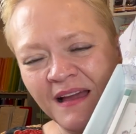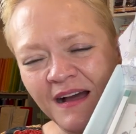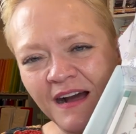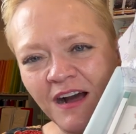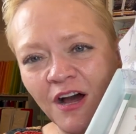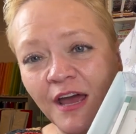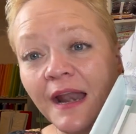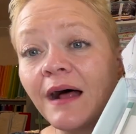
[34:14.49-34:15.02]

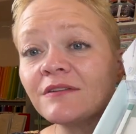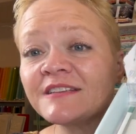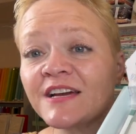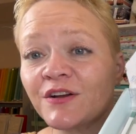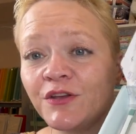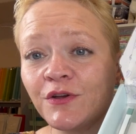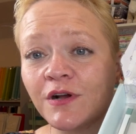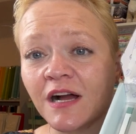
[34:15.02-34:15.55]
and I'll tell
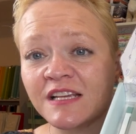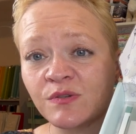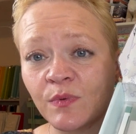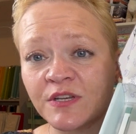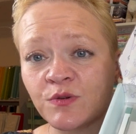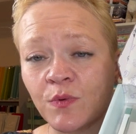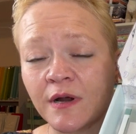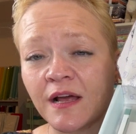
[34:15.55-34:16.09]
you guys
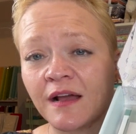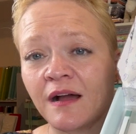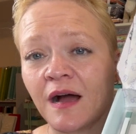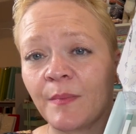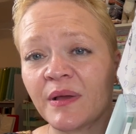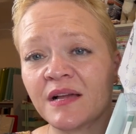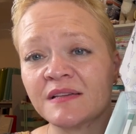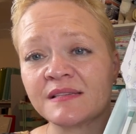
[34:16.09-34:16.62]
which one I got,
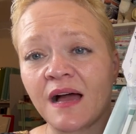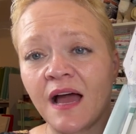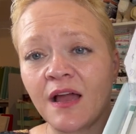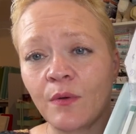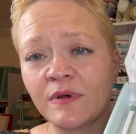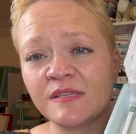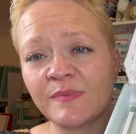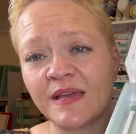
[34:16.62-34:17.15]
because I
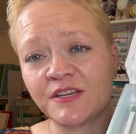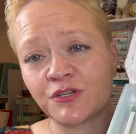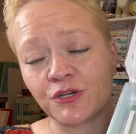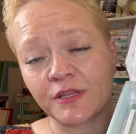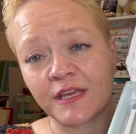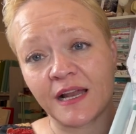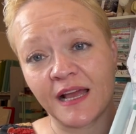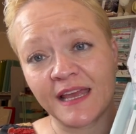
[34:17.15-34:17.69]
always make sure
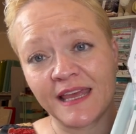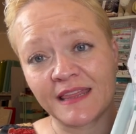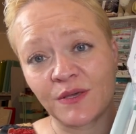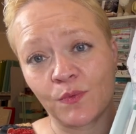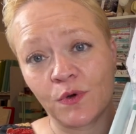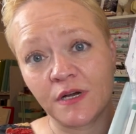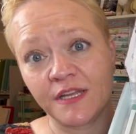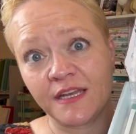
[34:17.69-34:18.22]
that I get the
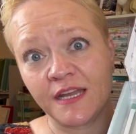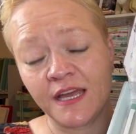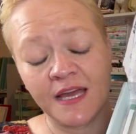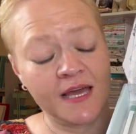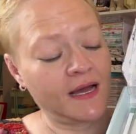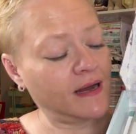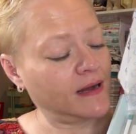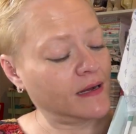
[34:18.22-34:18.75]
one
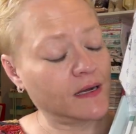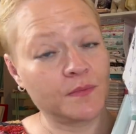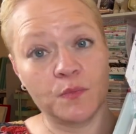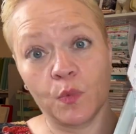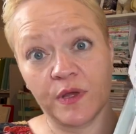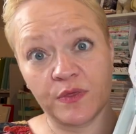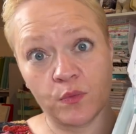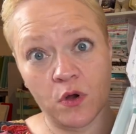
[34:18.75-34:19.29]

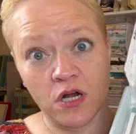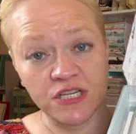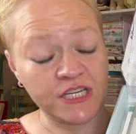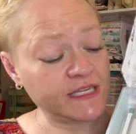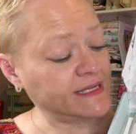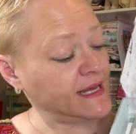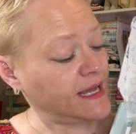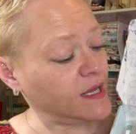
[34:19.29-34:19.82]
with
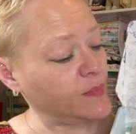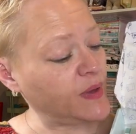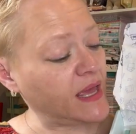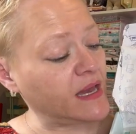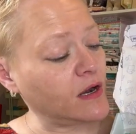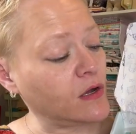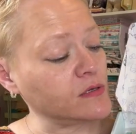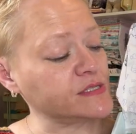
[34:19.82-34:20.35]
washi tape
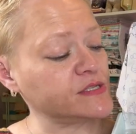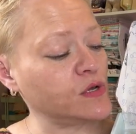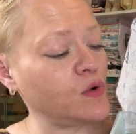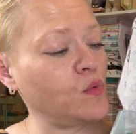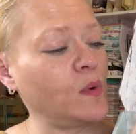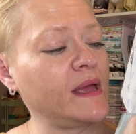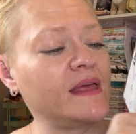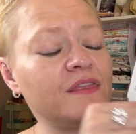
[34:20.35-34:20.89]
and also
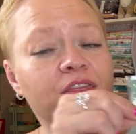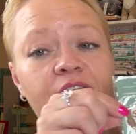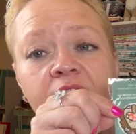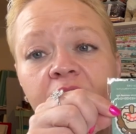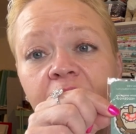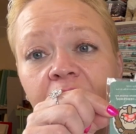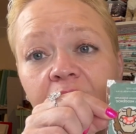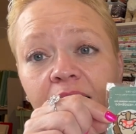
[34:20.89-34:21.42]
with,
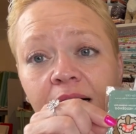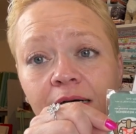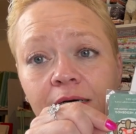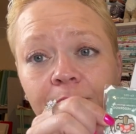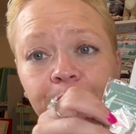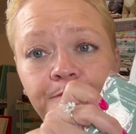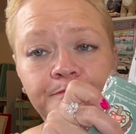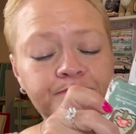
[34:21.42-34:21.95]

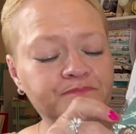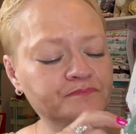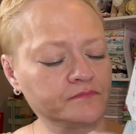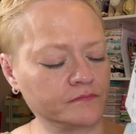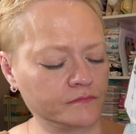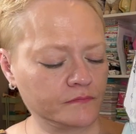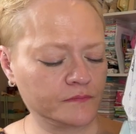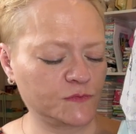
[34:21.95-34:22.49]

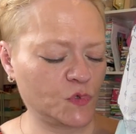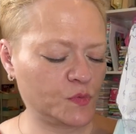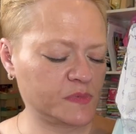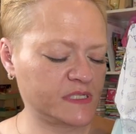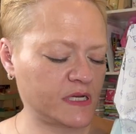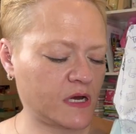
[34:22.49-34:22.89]
the